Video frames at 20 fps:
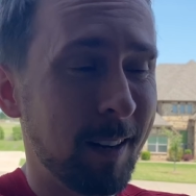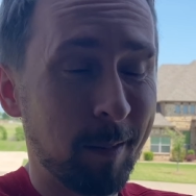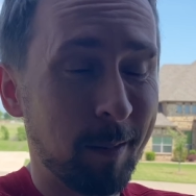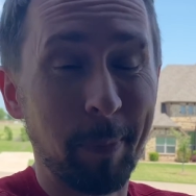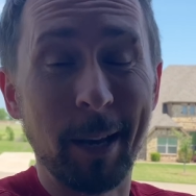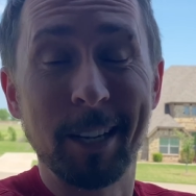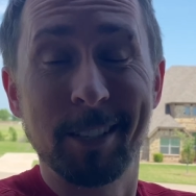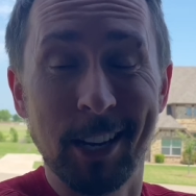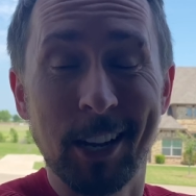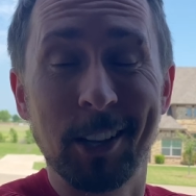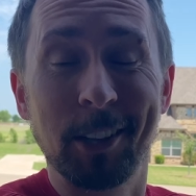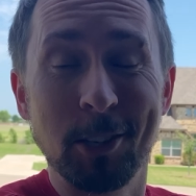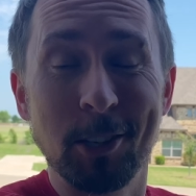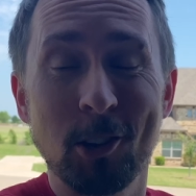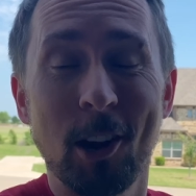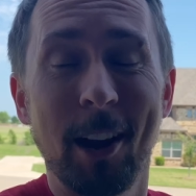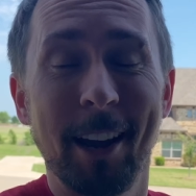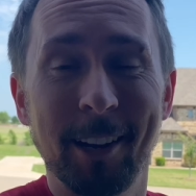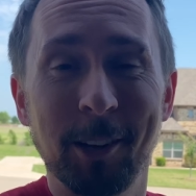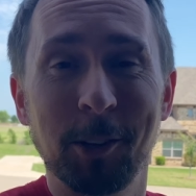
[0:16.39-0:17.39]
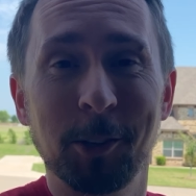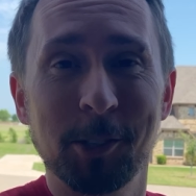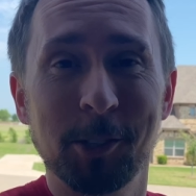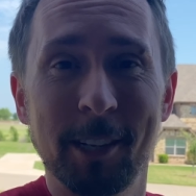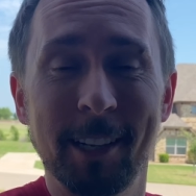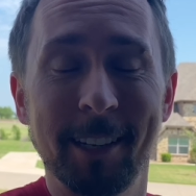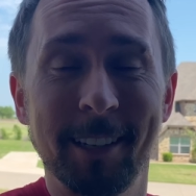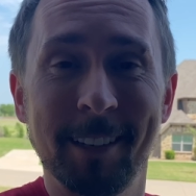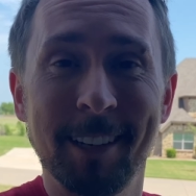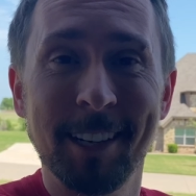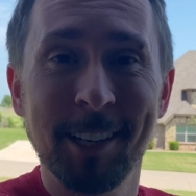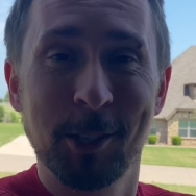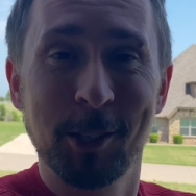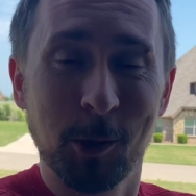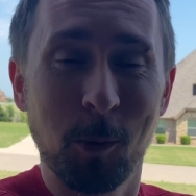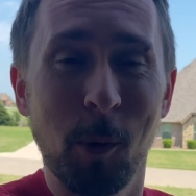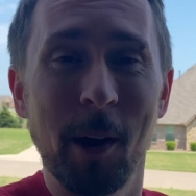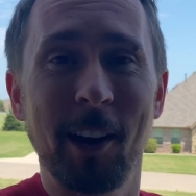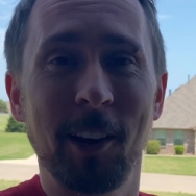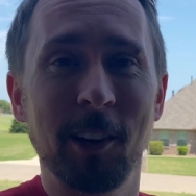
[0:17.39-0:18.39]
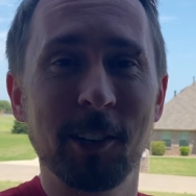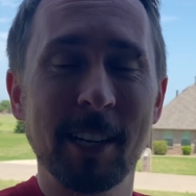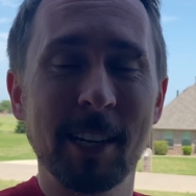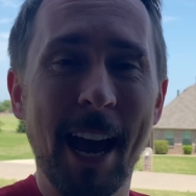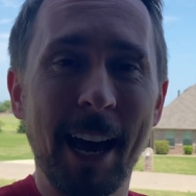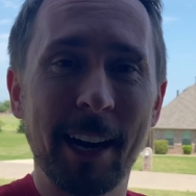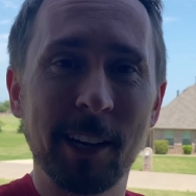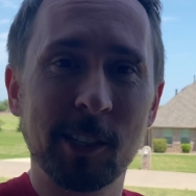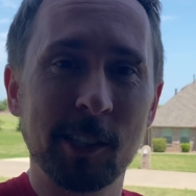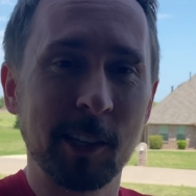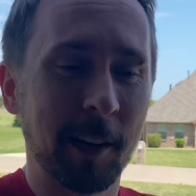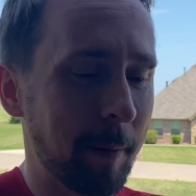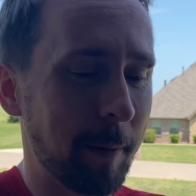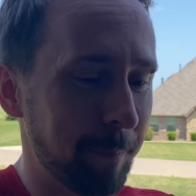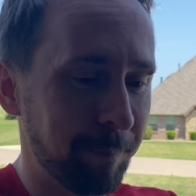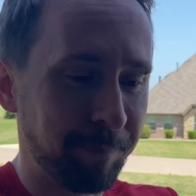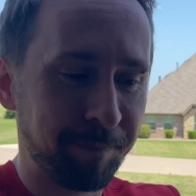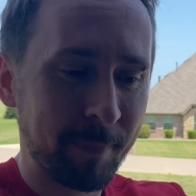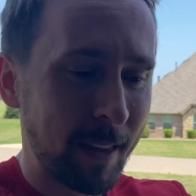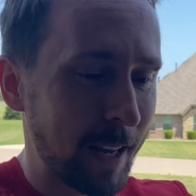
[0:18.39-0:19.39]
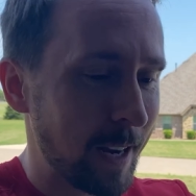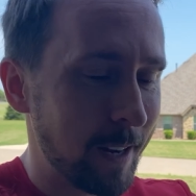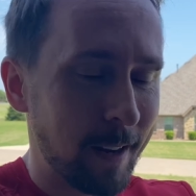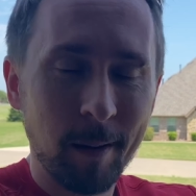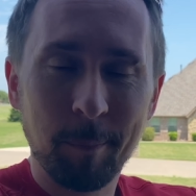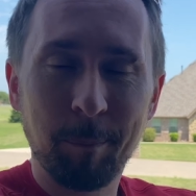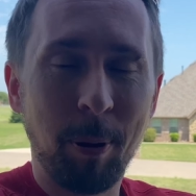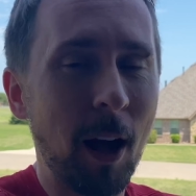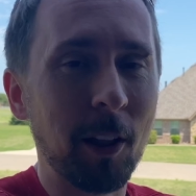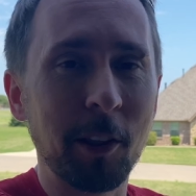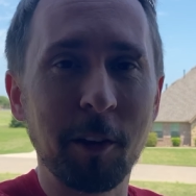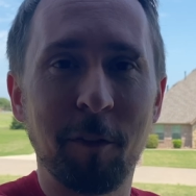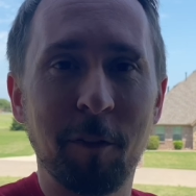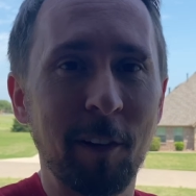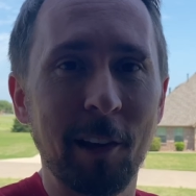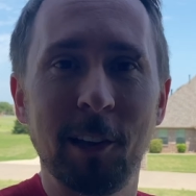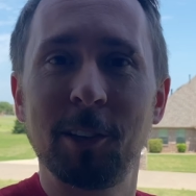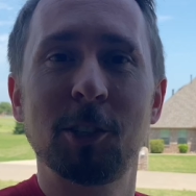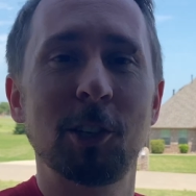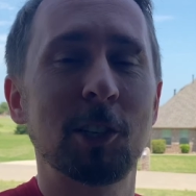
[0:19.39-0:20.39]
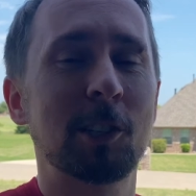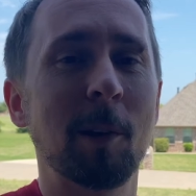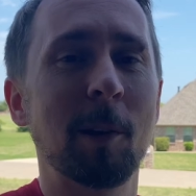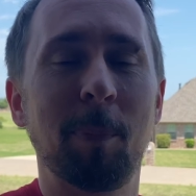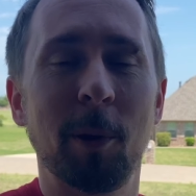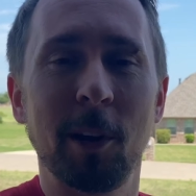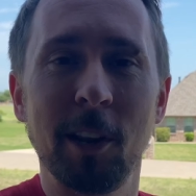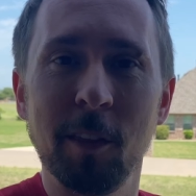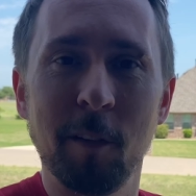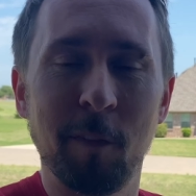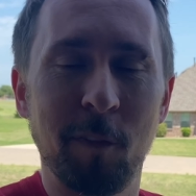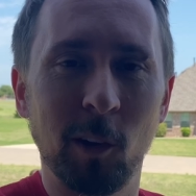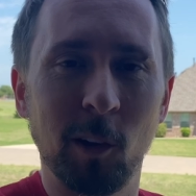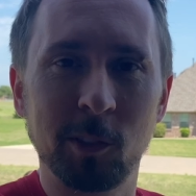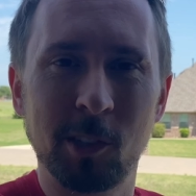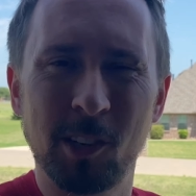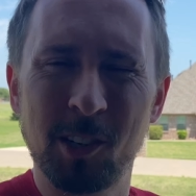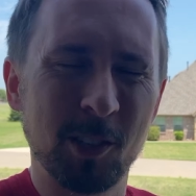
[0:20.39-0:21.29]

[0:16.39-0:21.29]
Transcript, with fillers: basically triangles and squares, out of some polyfill just to put in the filter.